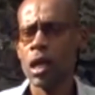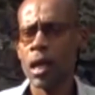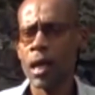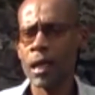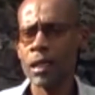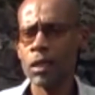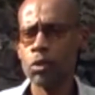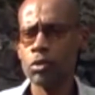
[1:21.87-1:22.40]

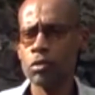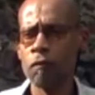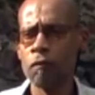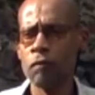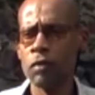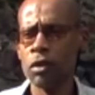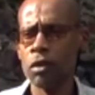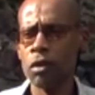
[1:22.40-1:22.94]
and there was a
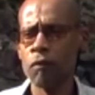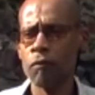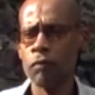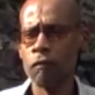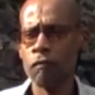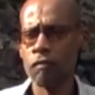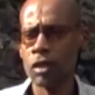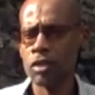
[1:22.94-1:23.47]
fear of the
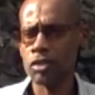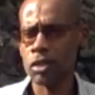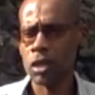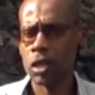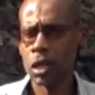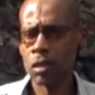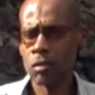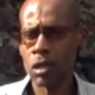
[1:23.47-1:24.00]
French
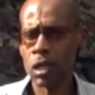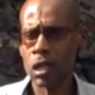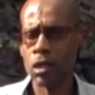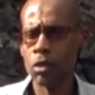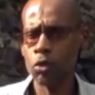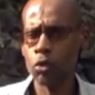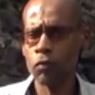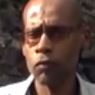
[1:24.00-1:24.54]

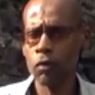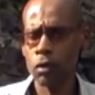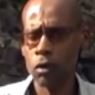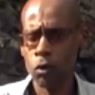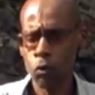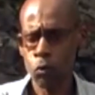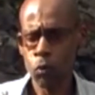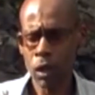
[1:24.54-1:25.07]
taking over
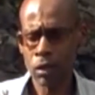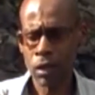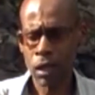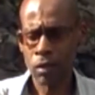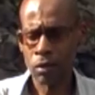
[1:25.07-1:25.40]
what,